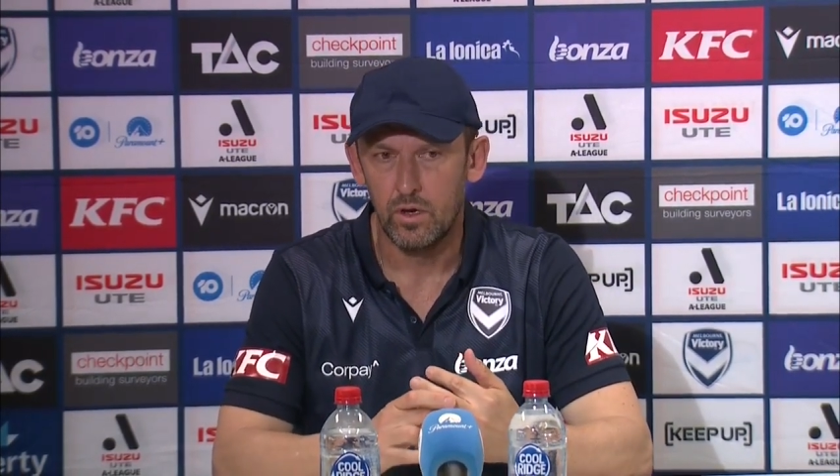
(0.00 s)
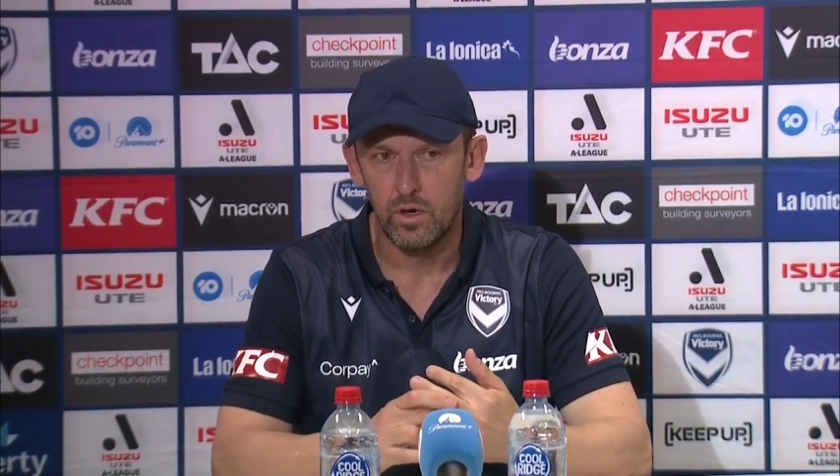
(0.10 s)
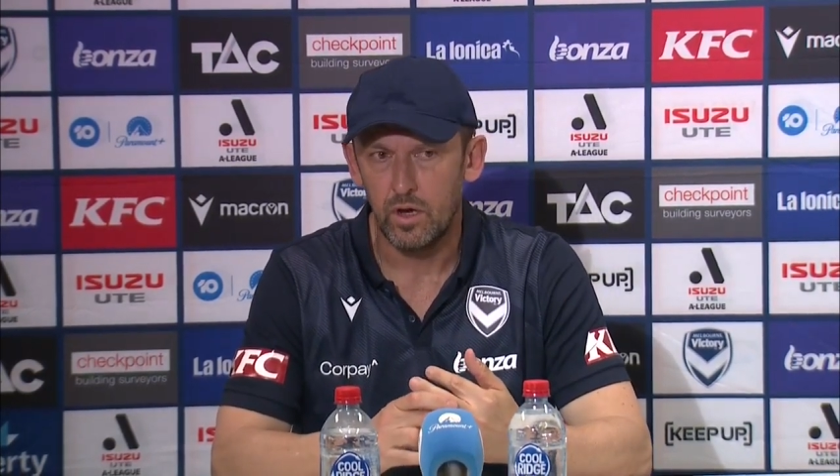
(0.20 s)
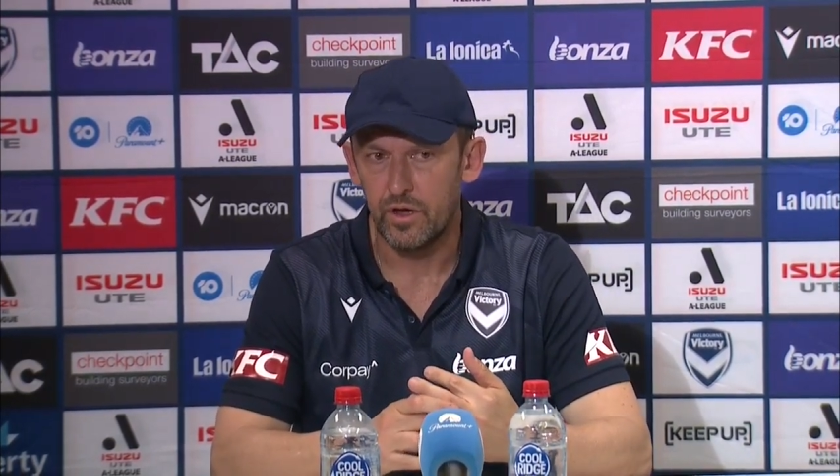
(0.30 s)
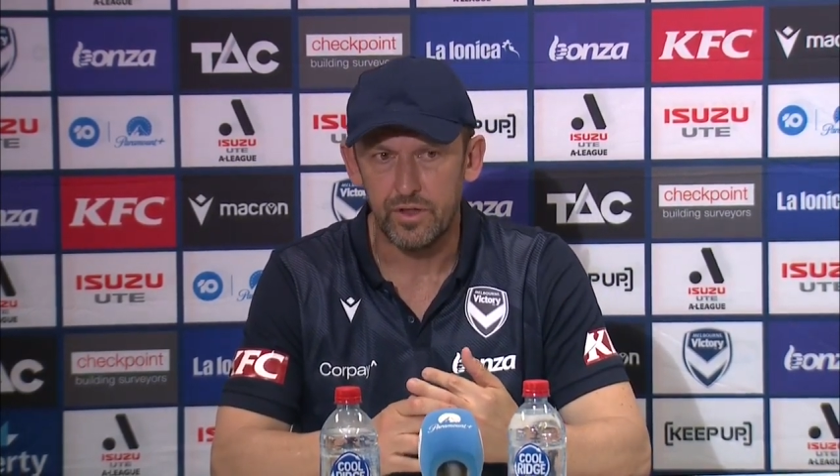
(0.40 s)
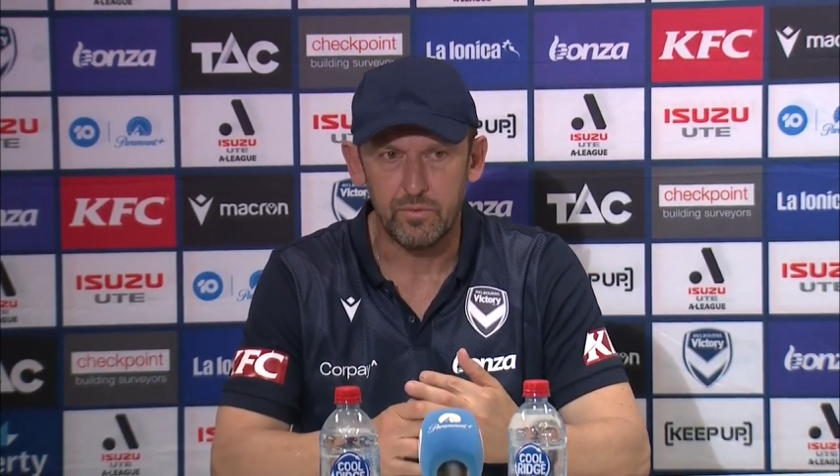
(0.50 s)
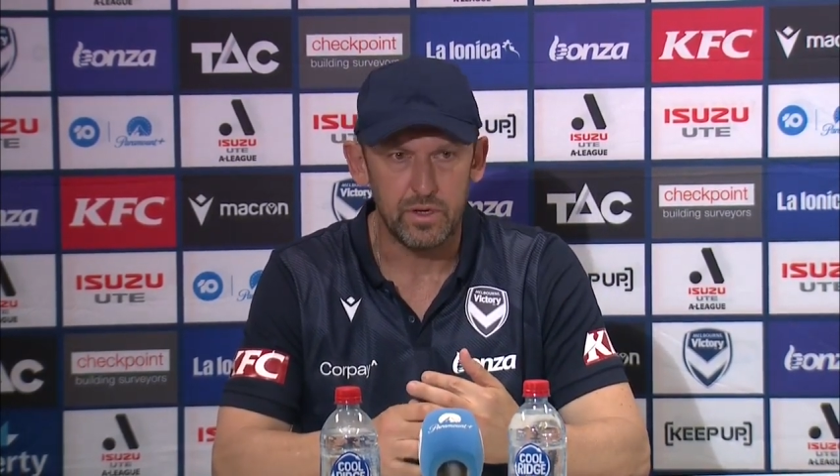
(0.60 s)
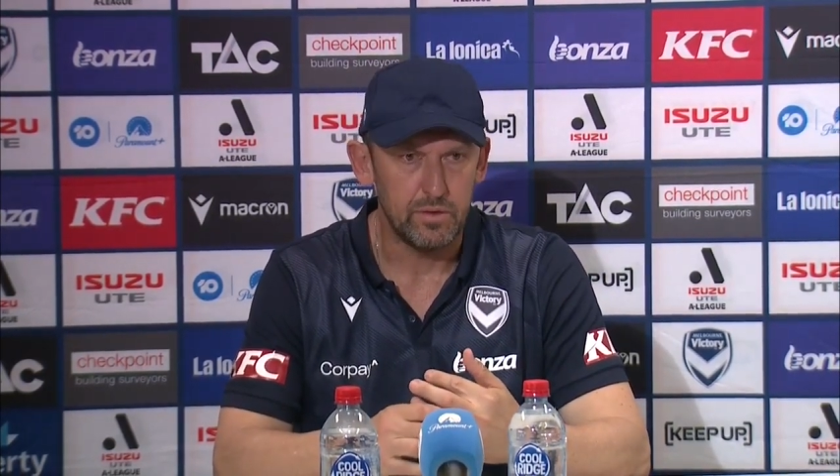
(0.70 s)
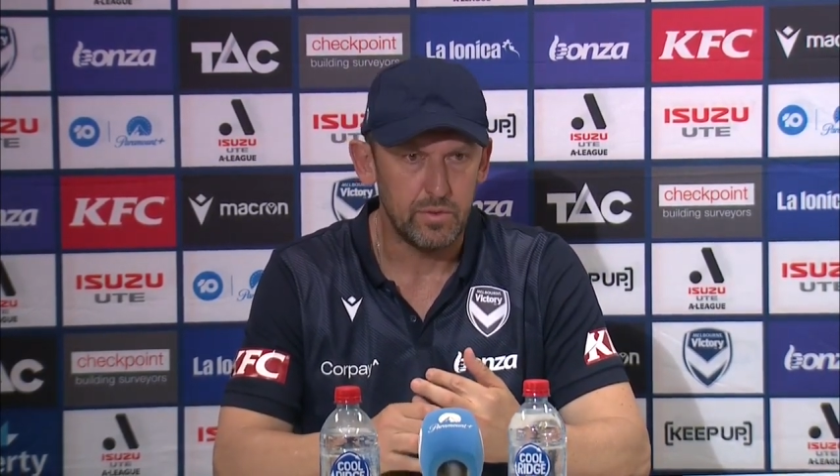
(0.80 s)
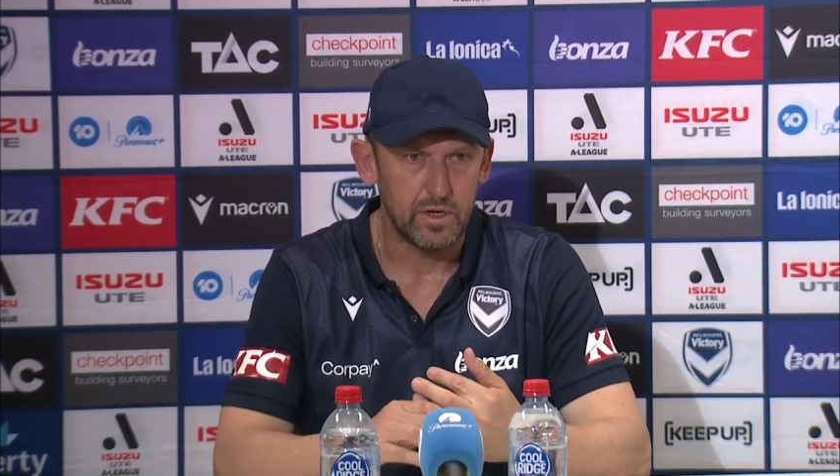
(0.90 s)
I think
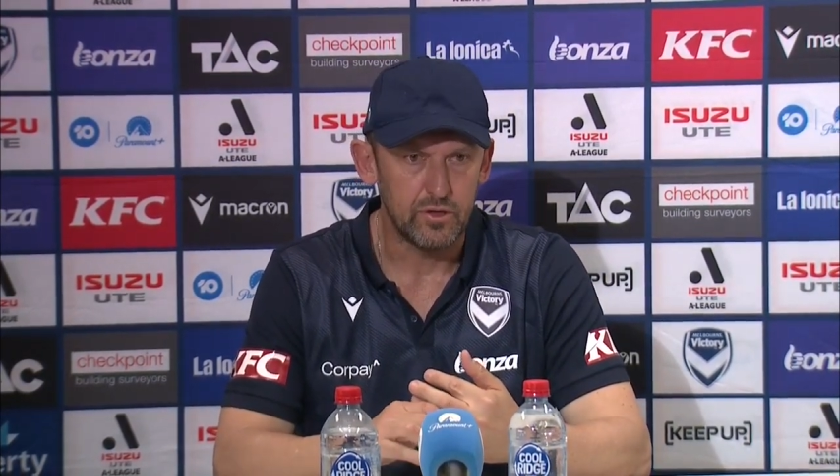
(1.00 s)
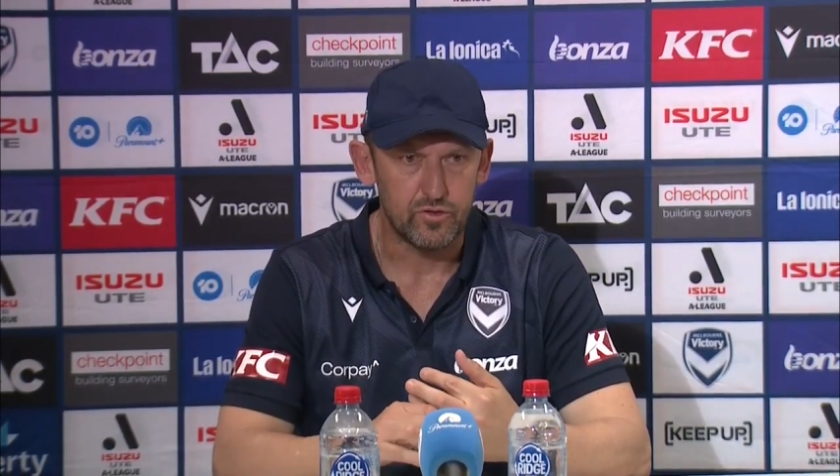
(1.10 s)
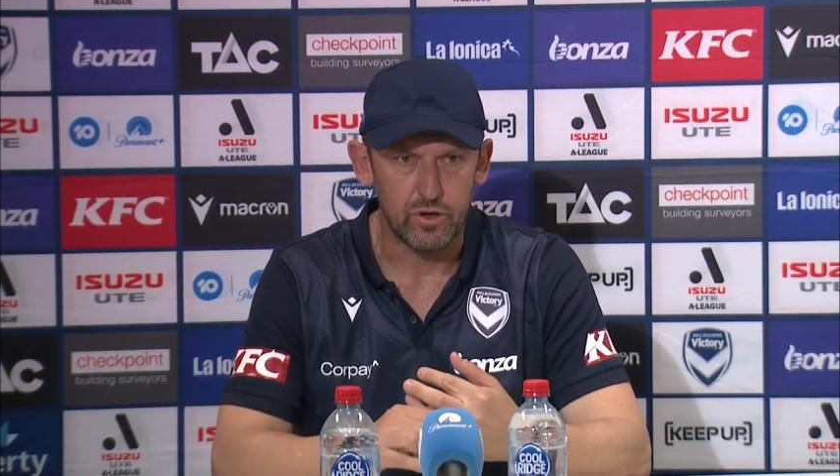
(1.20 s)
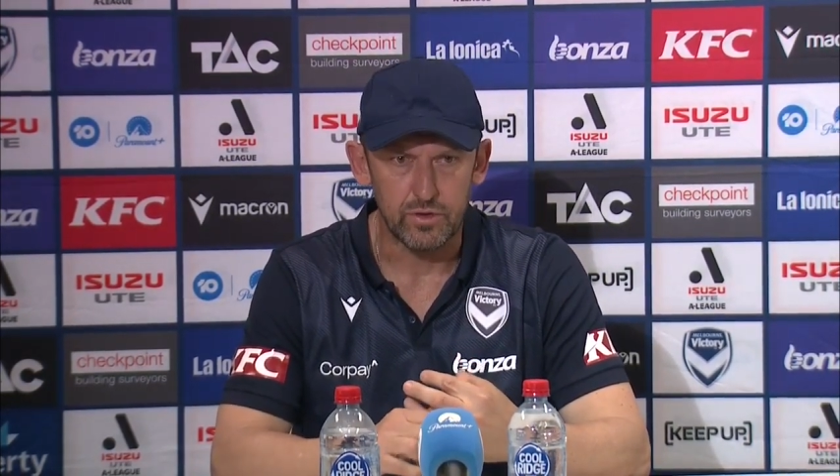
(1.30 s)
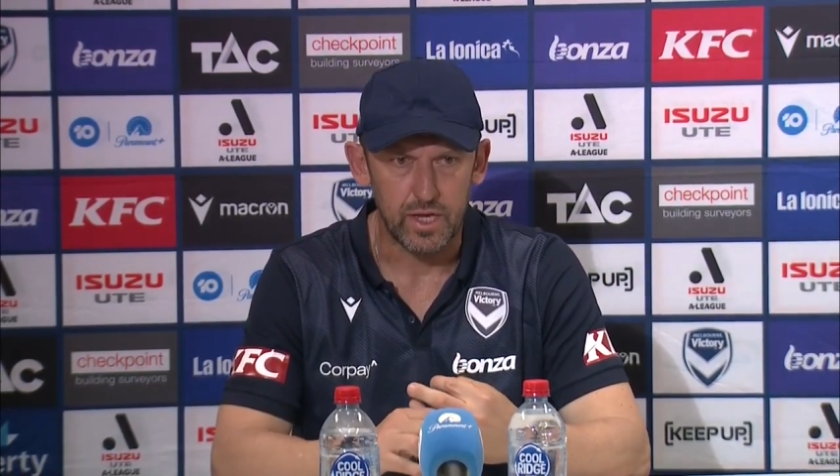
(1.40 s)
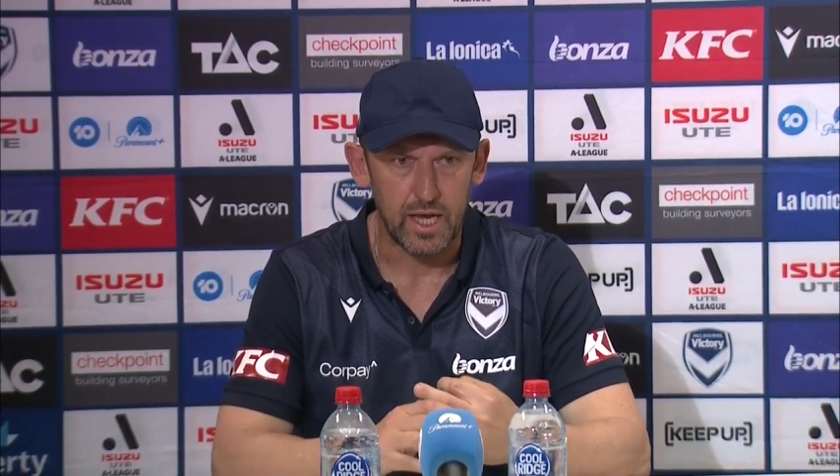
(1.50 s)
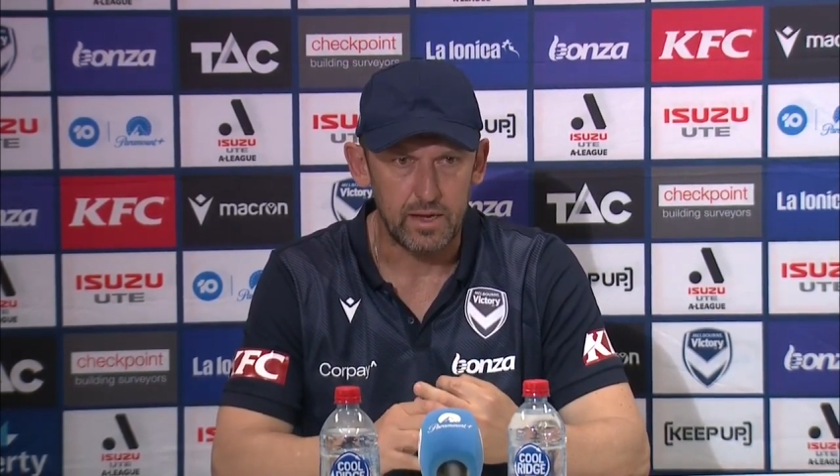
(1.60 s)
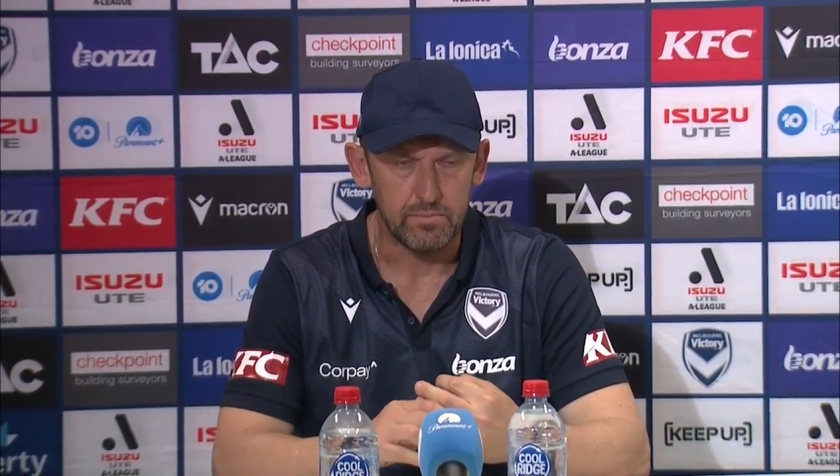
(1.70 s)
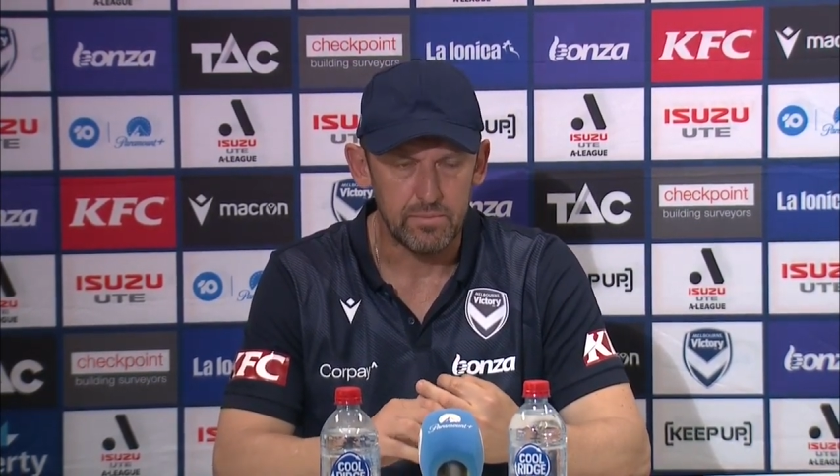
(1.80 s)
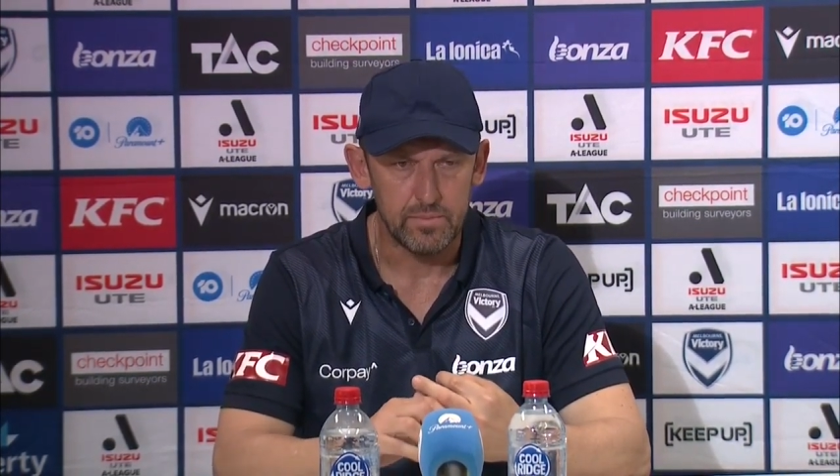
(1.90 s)
we, we controlled the
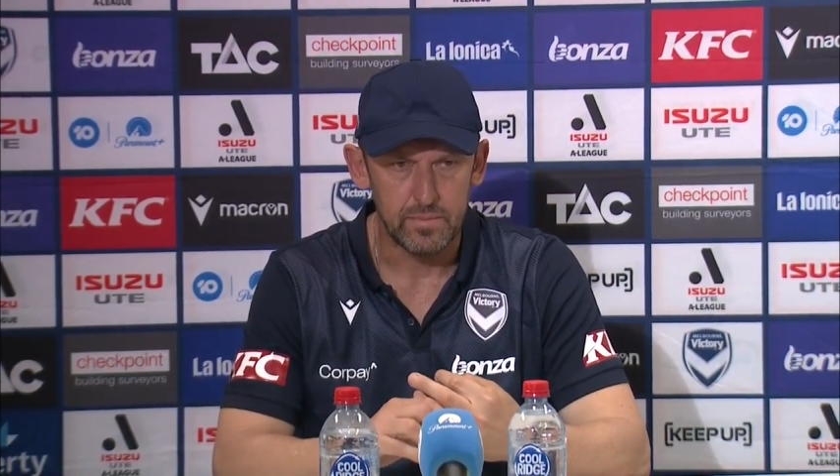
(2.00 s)
game.